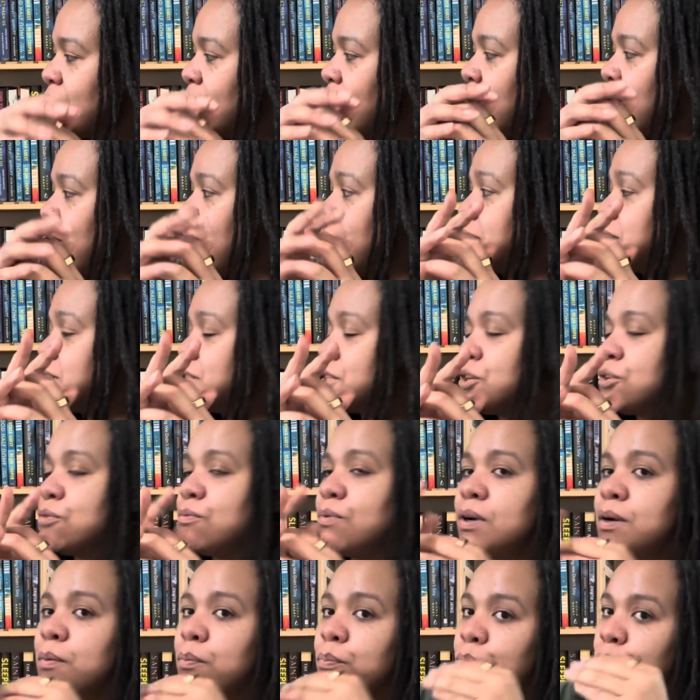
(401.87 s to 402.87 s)
I still
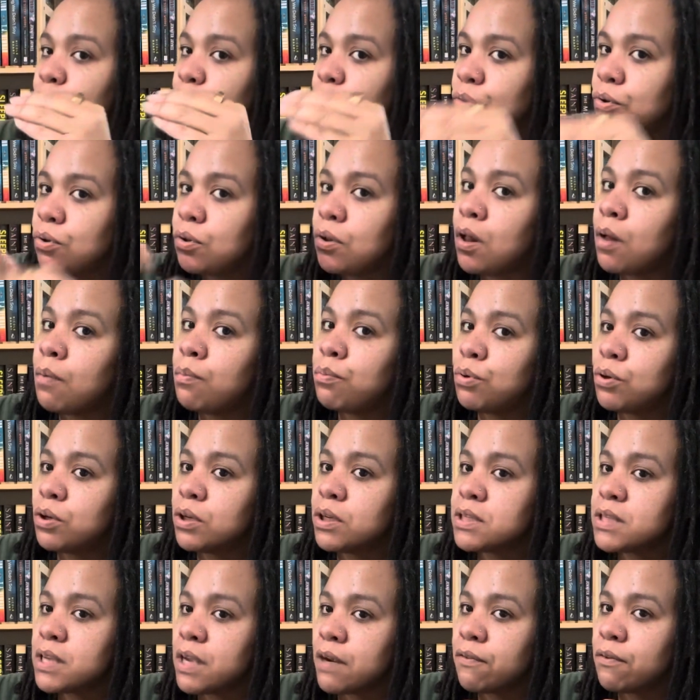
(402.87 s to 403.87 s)
want to pull
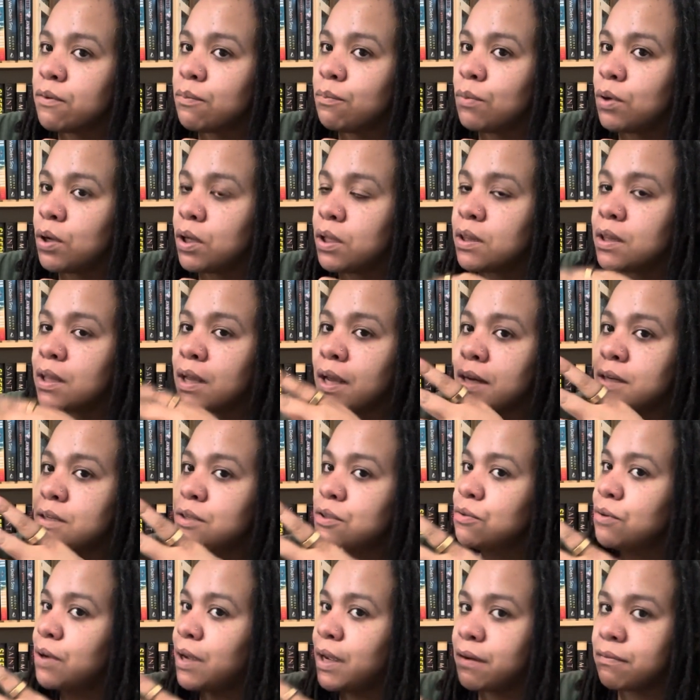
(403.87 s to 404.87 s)
books every month. I
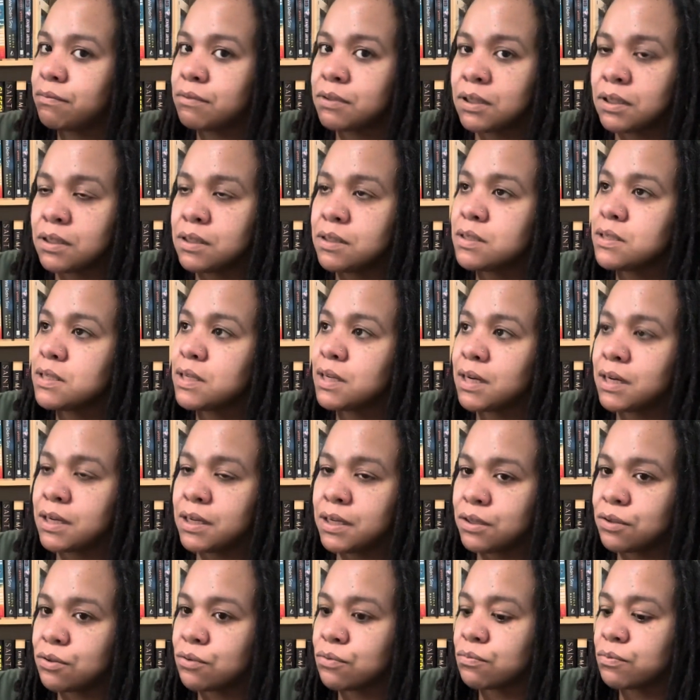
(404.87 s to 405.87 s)
do have tons that I
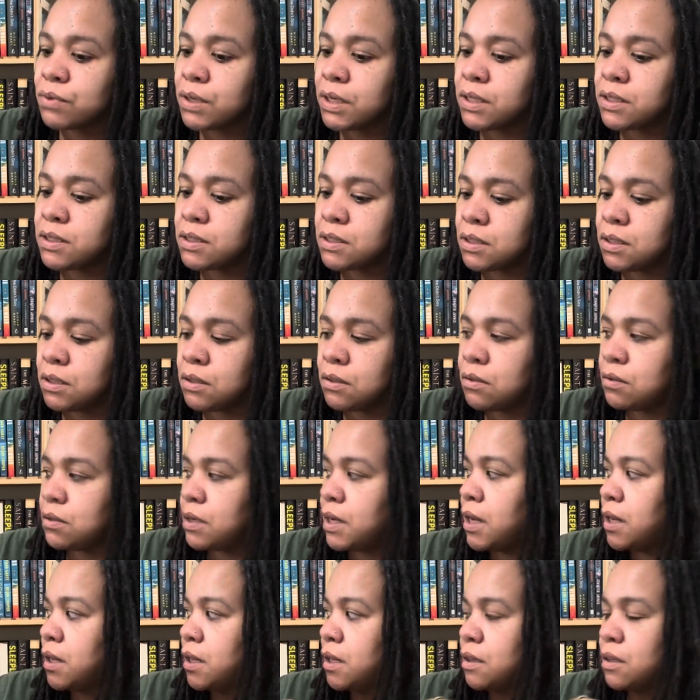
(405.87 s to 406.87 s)
need to read still,
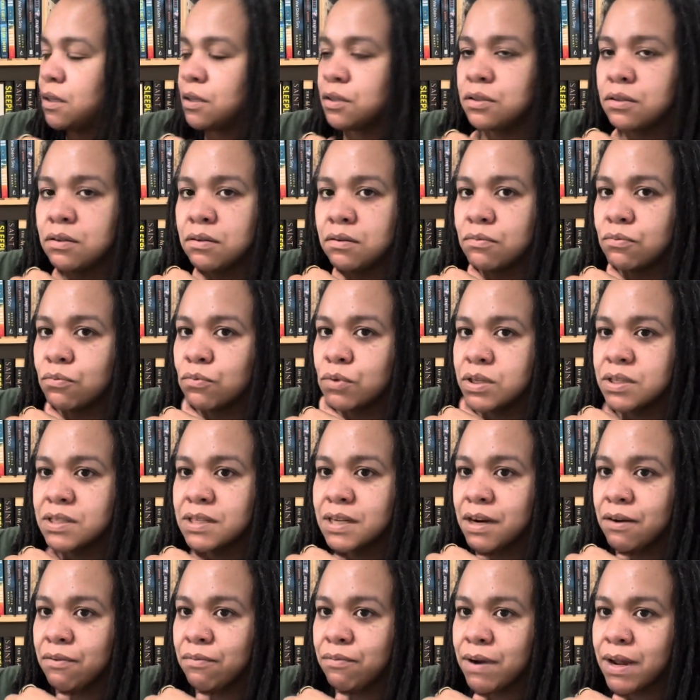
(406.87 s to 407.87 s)
and then the ones
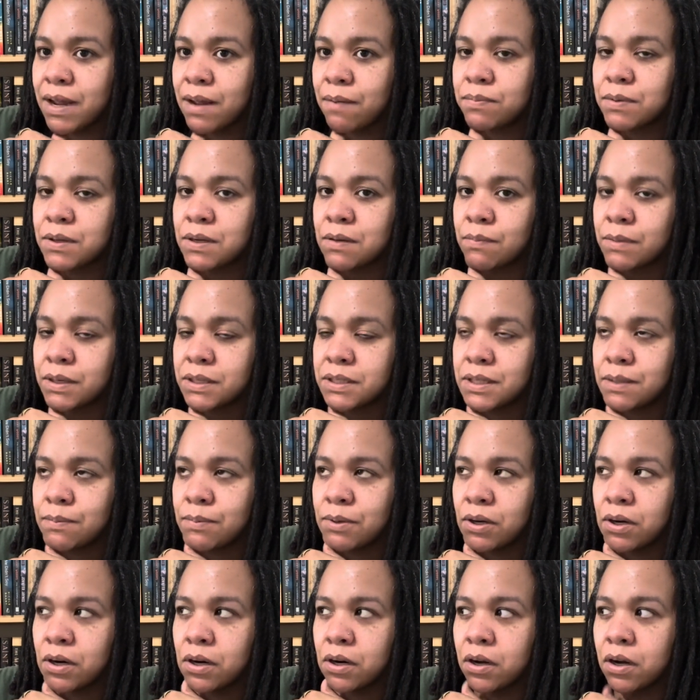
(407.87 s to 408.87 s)
that I wrapped on my
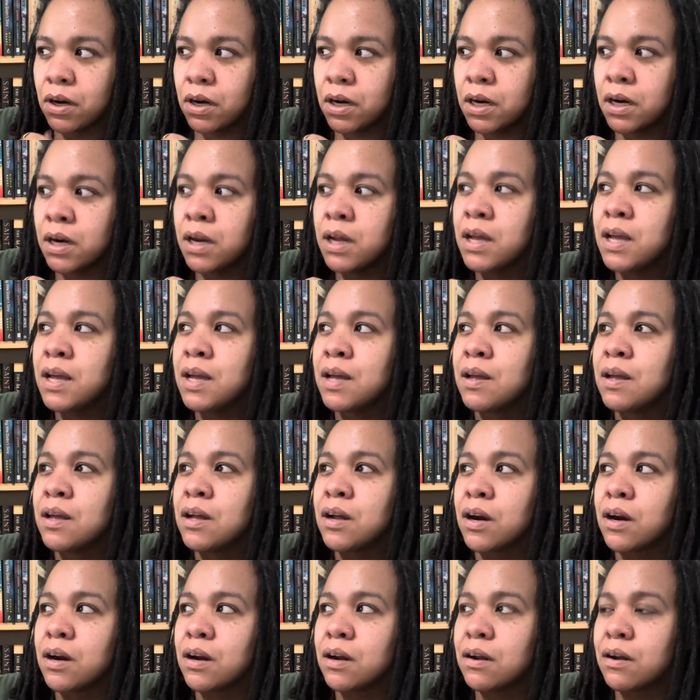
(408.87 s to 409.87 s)
TBR cart
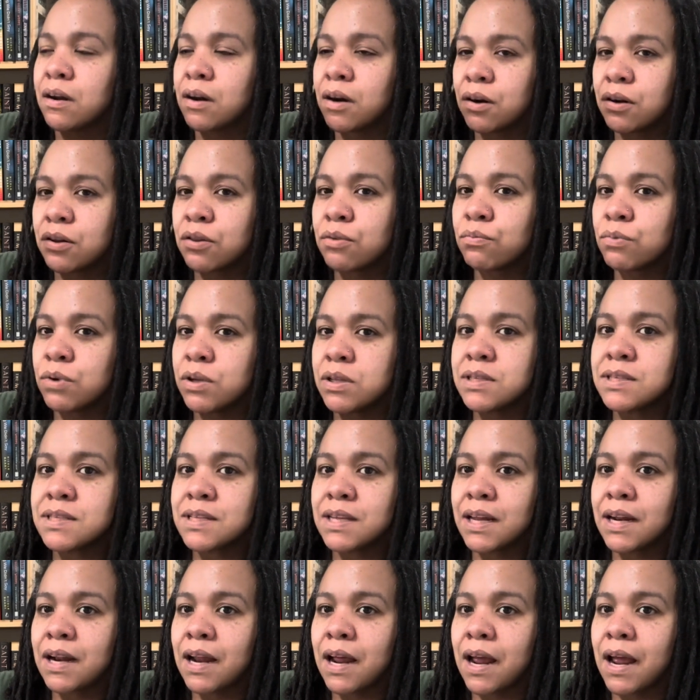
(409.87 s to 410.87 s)
are the ones
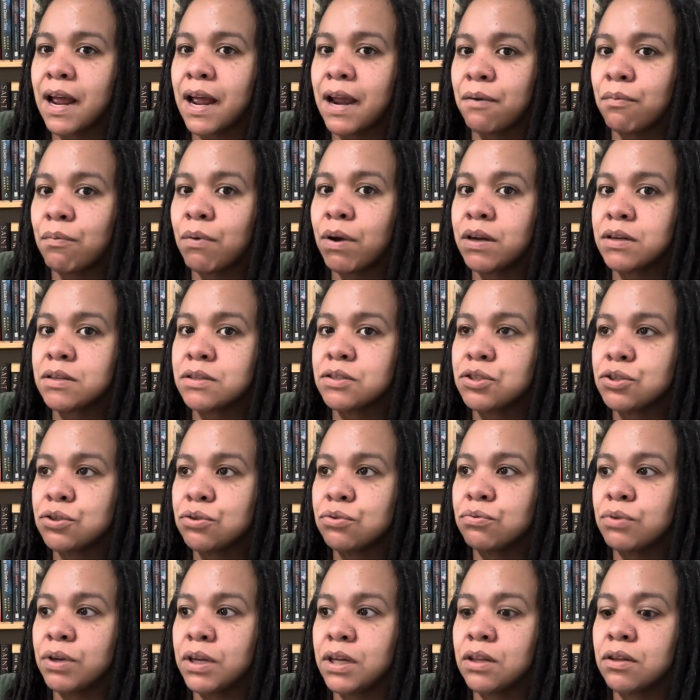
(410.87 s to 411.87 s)
that I want
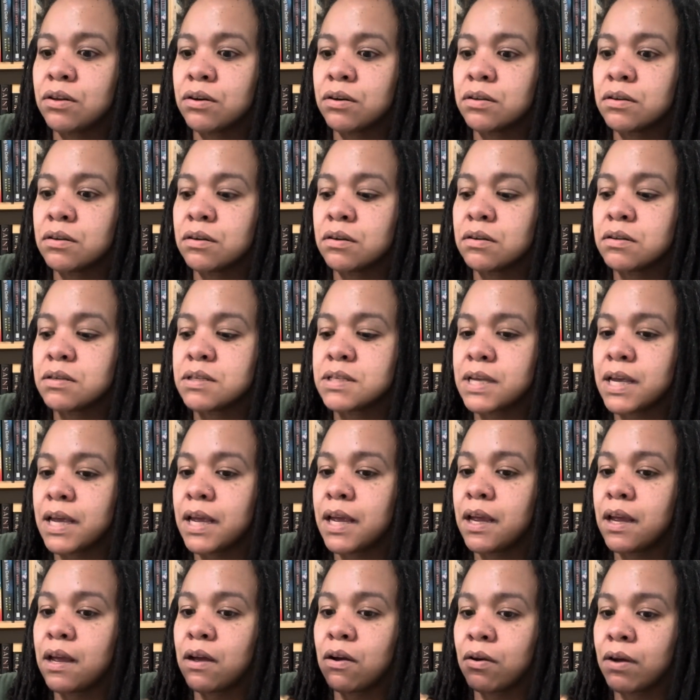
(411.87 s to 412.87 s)
to either
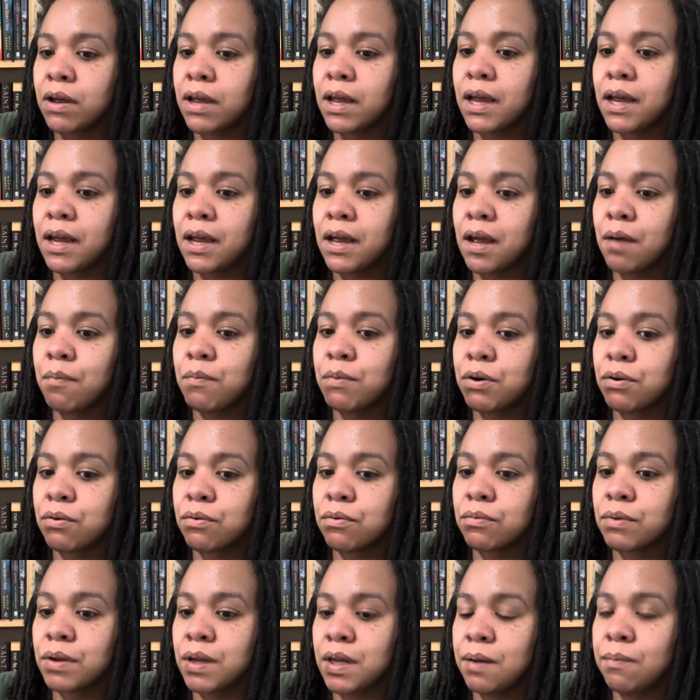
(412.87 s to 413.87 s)
say, okay, I'm going
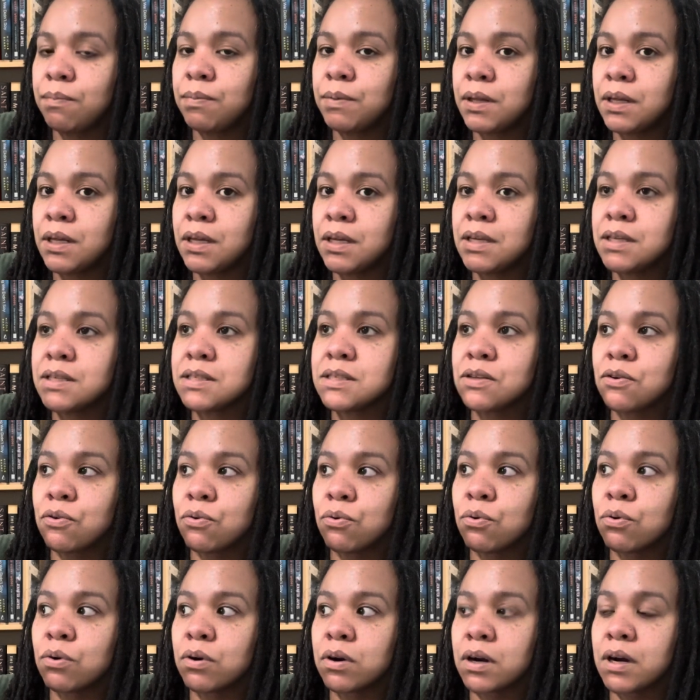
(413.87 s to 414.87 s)
to keep these,
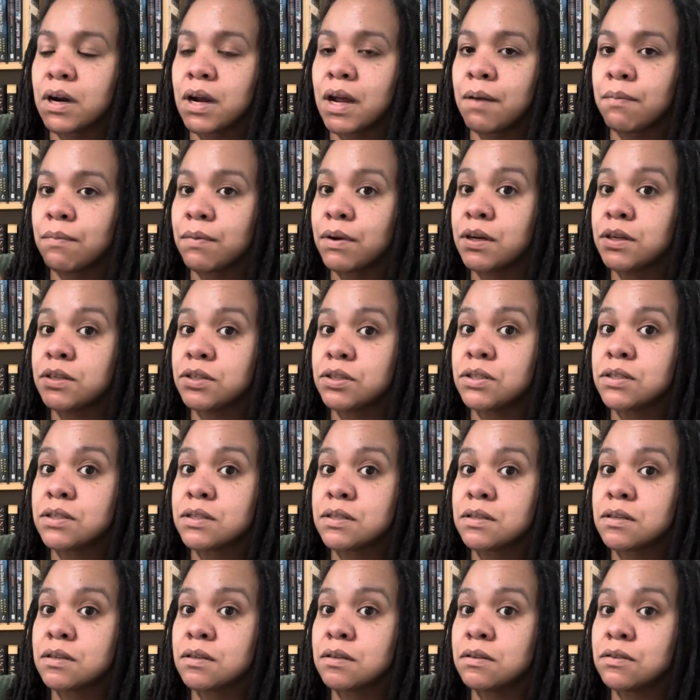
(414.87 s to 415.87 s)
or I'm going to
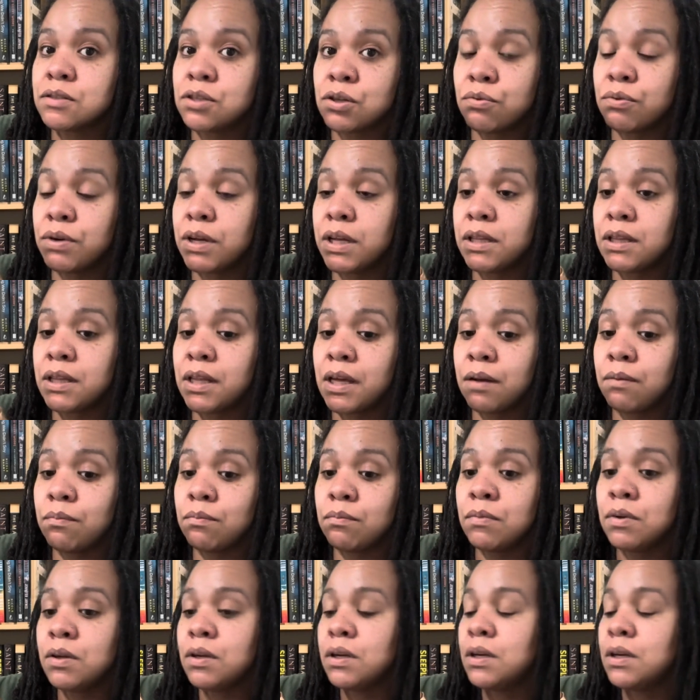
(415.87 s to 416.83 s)
just donate them.